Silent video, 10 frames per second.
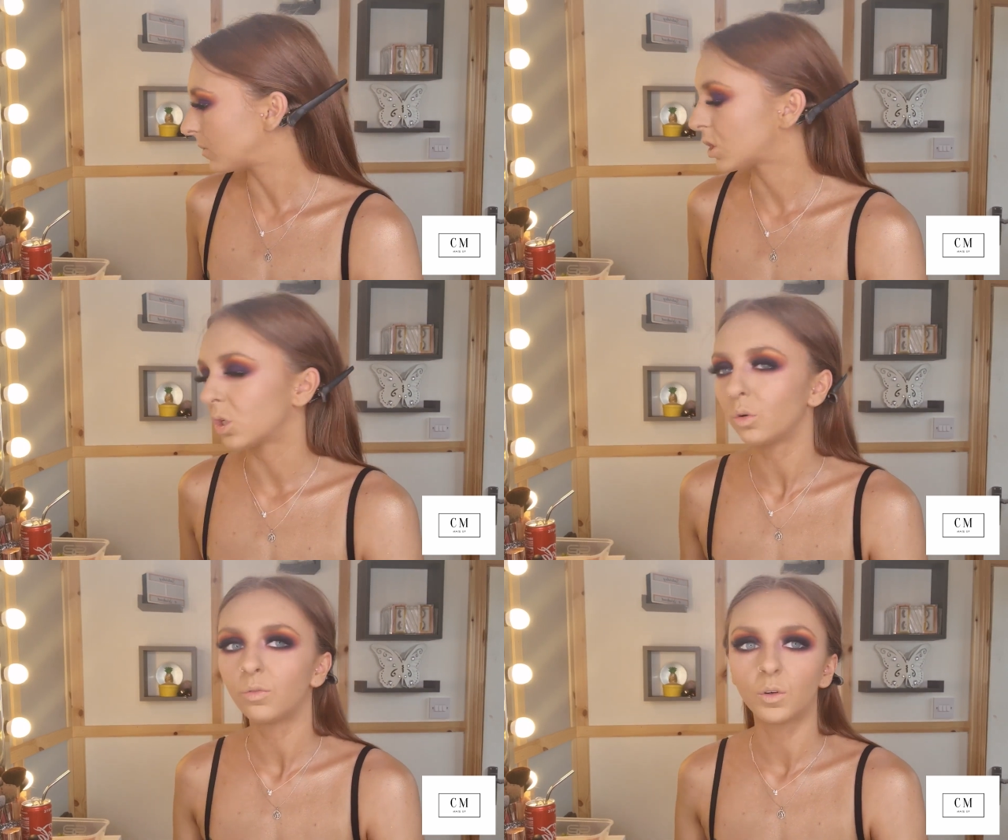
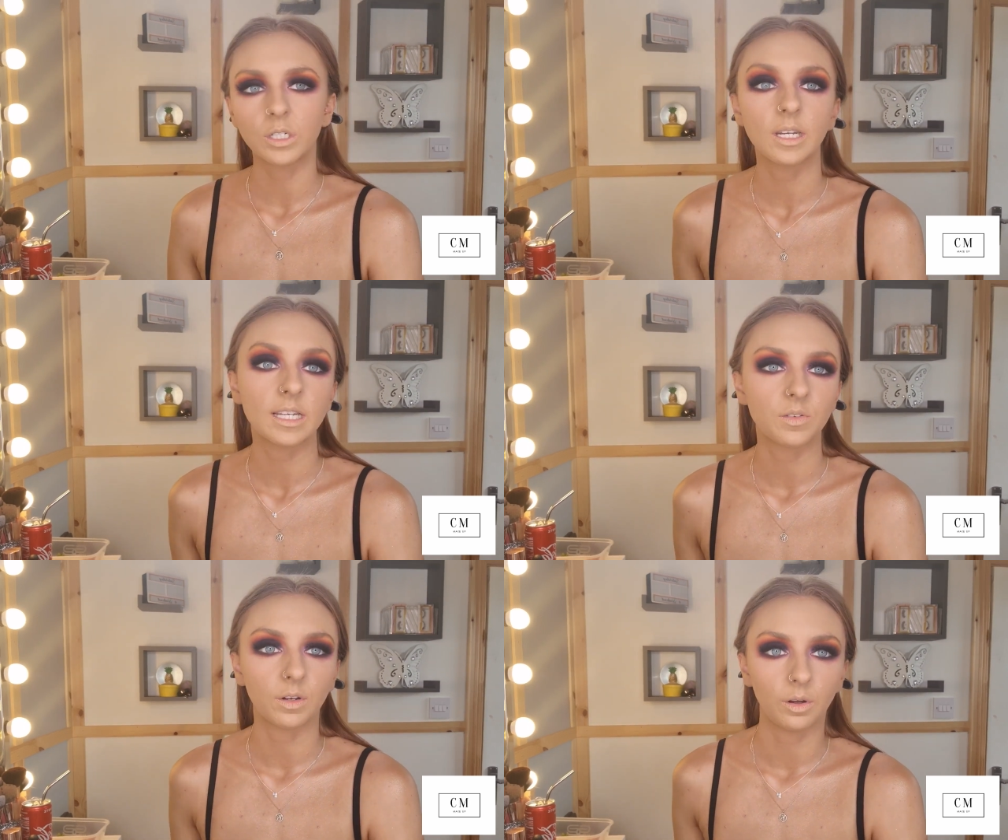So for
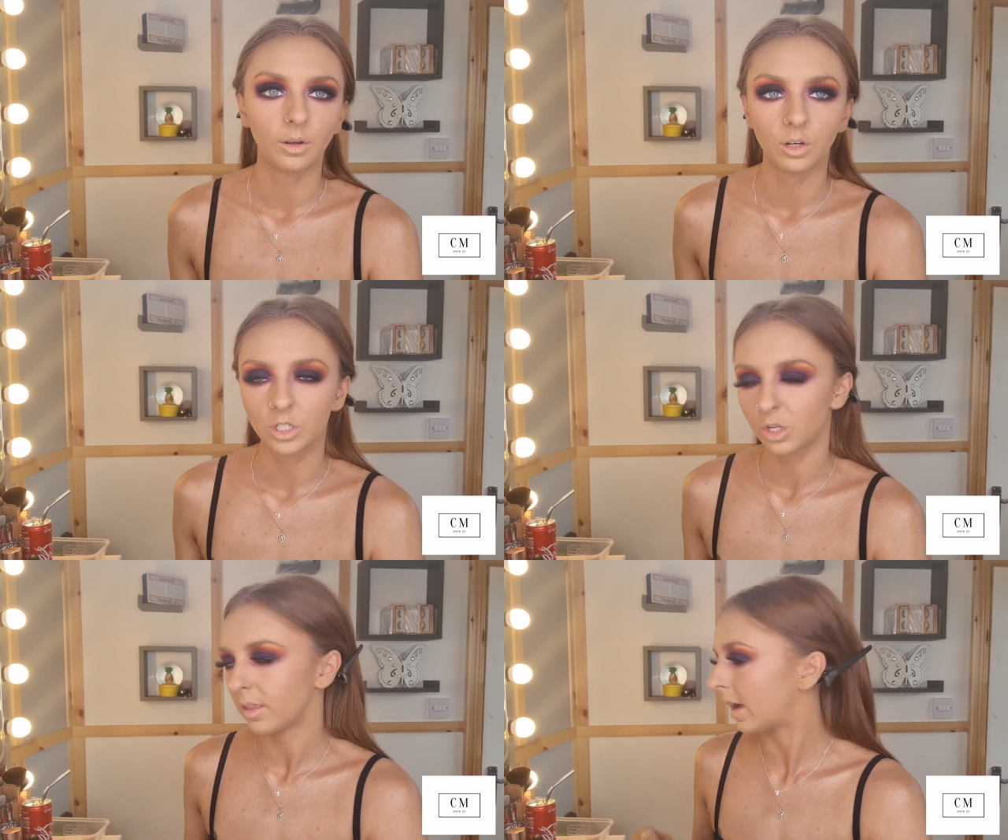today's video, I'm going
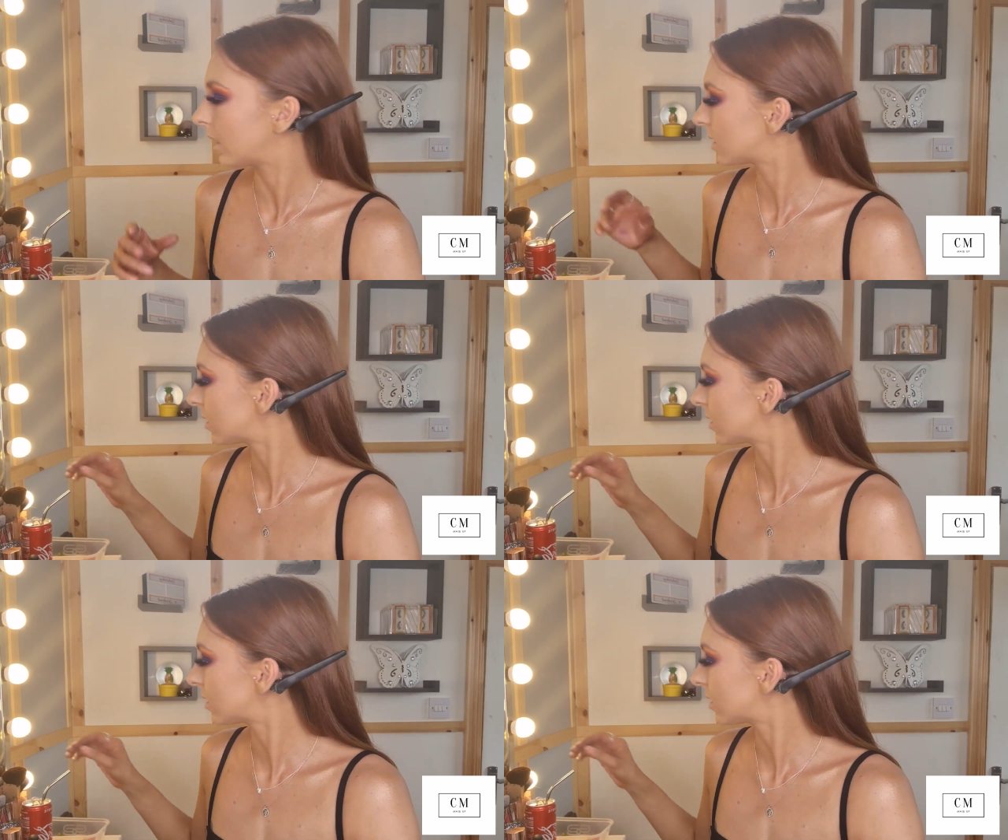to do that.